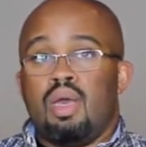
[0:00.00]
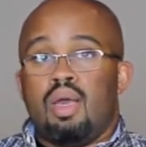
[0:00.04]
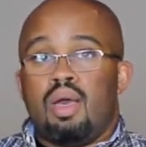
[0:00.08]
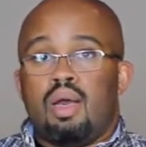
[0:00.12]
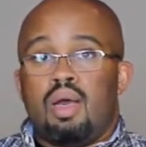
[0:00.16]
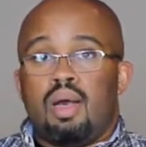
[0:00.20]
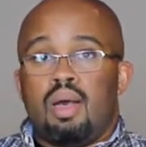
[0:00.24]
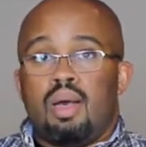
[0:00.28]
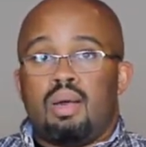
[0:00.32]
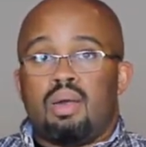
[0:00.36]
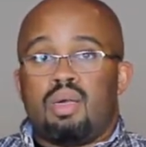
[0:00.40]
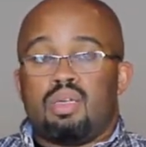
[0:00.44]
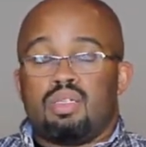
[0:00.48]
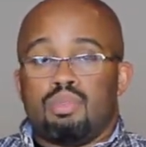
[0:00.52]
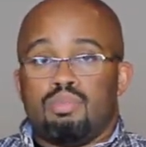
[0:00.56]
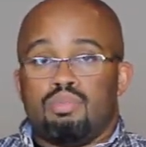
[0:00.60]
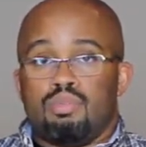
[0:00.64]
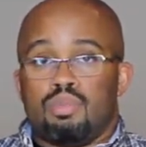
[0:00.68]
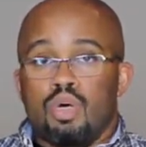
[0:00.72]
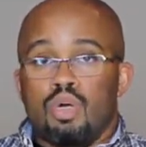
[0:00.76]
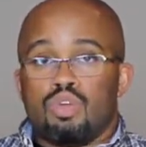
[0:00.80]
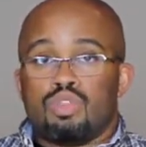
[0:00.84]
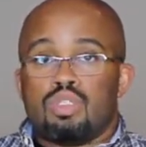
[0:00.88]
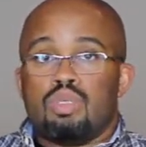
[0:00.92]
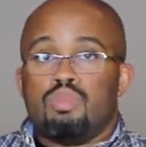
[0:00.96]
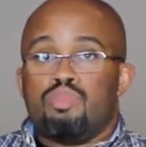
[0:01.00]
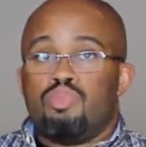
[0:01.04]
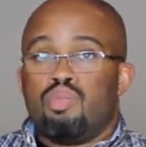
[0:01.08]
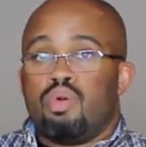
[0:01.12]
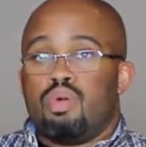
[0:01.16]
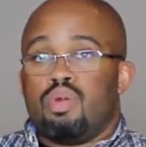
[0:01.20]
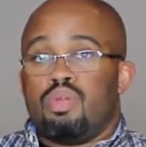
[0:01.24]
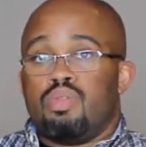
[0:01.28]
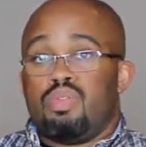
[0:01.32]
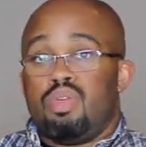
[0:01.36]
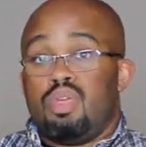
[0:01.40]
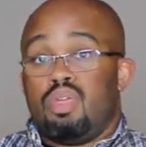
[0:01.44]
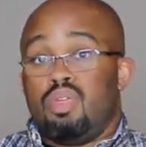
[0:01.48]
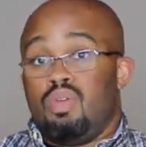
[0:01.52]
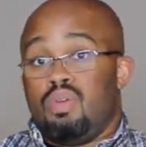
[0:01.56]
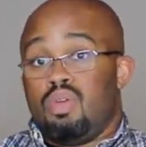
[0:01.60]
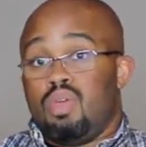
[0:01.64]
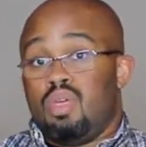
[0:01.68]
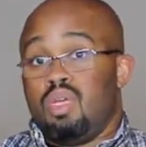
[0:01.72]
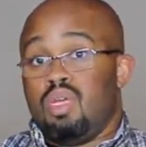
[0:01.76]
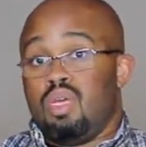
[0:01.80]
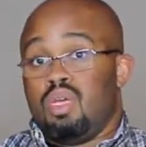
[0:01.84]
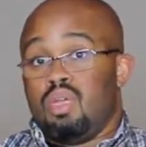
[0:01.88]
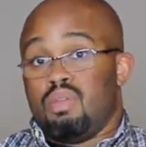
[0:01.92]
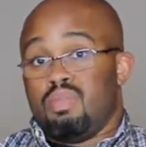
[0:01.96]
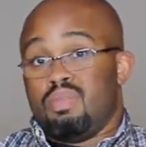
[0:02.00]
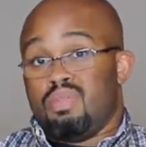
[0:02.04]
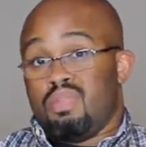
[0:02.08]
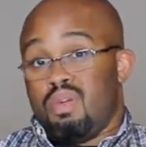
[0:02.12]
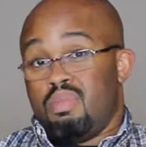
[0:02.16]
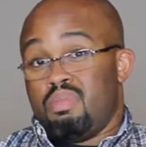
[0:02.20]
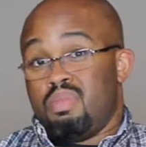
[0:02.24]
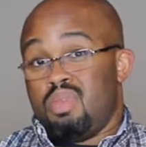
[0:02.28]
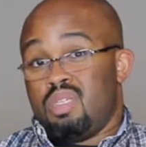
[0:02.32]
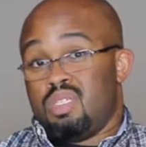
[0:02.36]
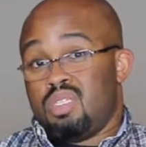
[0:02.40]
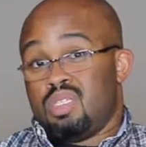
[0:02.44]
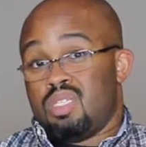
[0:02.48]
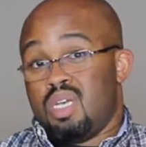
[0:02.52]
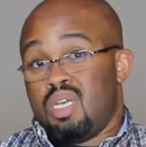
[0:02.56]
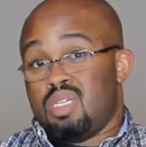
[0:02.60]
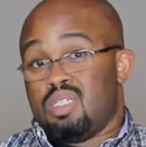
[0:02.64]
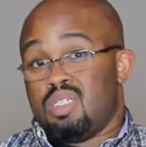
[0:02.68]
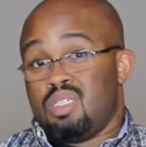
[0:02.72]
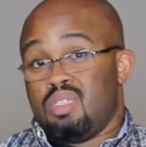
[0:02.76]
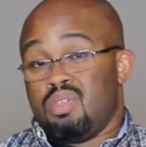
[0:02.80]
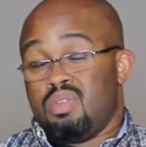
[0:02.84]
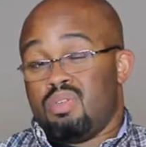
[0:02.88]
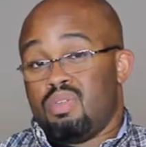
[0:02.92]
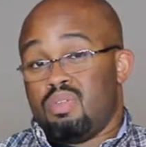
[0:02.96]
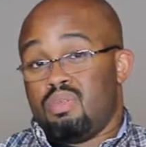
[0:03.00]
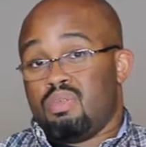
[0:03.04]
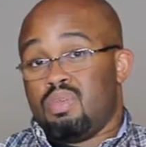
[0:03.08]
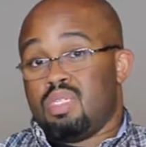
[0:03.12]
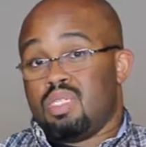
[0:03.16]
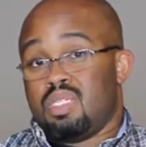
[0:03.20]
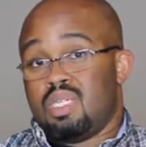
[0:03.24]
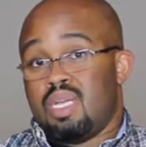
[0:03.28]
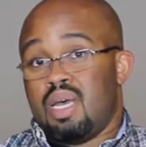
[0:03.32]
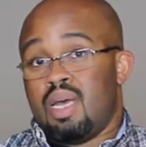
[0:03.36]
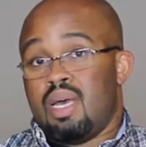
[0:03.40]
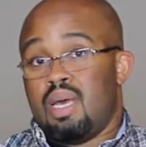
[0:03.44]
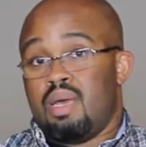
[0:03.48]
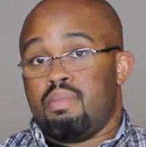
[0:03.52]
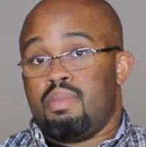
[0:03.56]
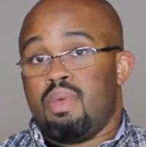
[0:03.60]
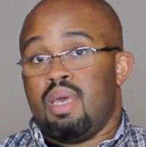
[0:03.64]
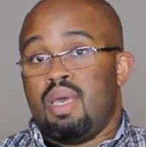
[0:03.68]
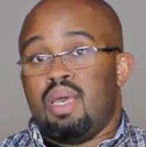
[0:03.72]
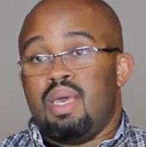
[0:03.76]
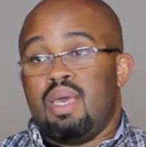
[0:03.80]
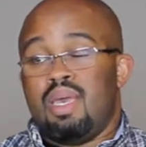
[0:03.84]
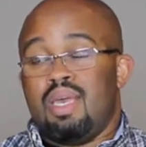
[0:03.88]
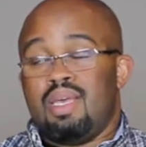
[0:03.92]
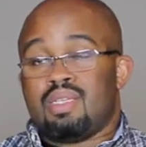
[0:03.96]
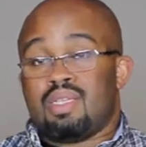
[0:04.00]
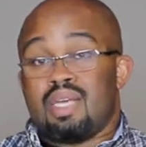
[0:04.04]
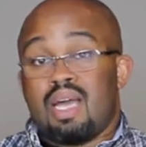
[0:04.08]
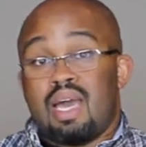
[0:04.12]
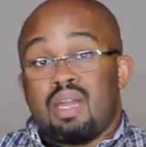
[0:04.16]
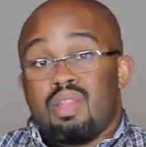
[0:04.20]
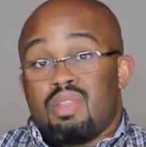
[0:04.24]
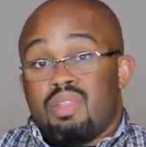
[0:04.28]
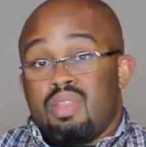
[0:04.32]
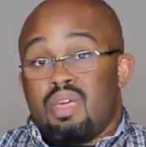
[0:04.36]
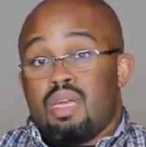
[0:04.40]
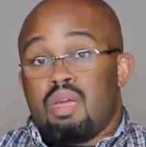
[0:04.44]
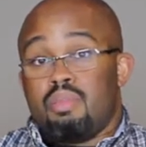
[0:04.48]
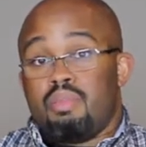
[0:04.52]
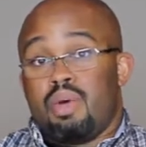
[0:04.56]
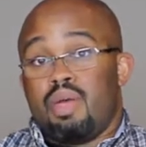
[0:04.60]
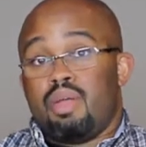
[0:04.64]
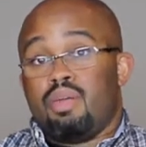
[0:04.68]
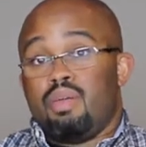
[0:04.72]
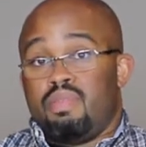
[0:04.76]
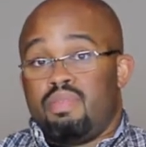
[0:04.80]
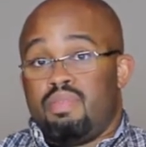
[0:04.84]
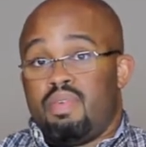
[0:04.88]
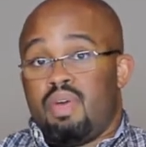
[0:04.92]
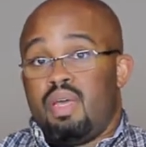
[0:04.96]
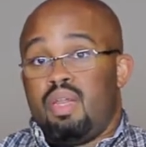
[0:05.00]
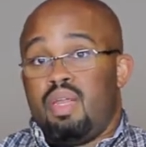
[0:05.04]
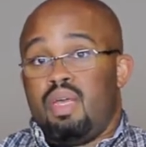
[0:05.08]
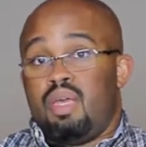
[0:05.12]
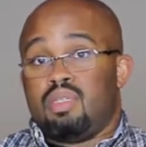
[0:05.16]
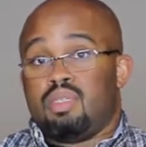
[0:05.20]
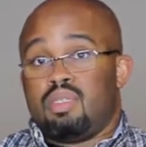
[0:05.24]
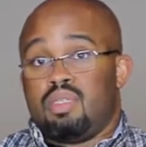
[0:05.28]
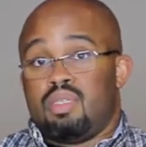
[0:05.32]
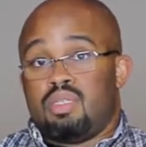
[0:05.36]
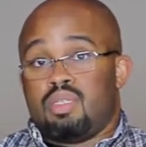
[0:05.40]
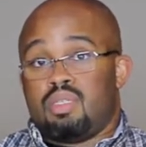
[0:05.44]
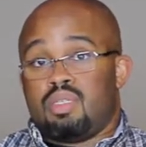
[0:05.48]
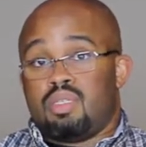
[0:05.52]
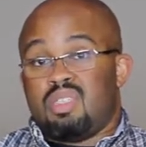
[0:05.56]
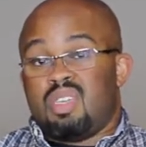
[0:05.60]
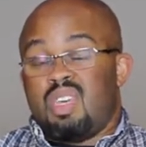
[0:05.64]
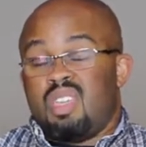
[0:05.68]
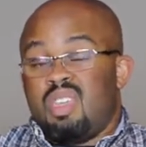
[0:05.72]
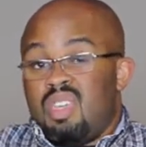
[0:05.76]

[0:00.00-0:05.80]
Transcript: Because the most important thing you can get from this session or from this time is how to think about your finances.